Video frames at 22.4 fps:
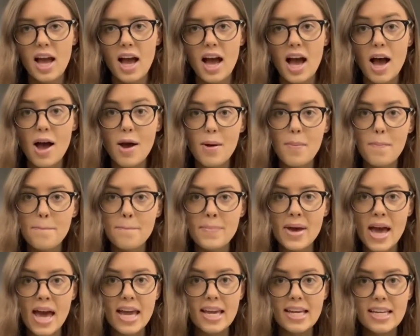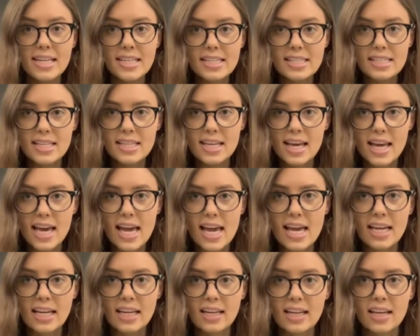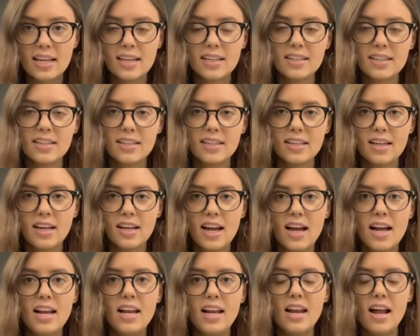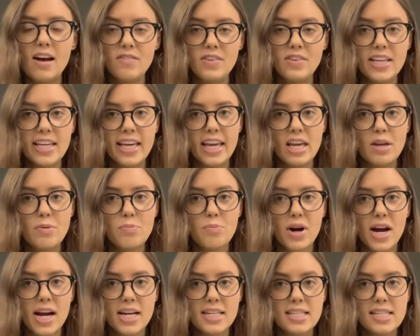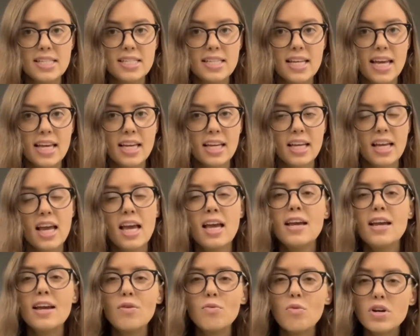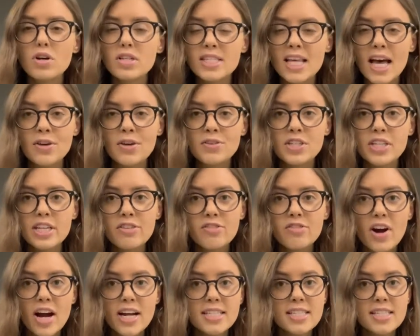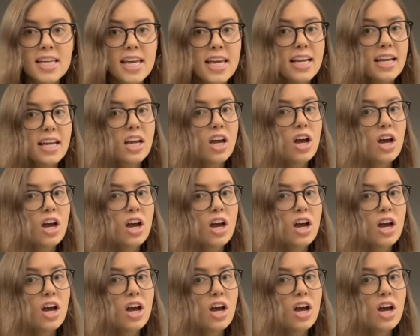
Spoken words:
Amazing. Lovely. Keep practicing. What sound are you writing?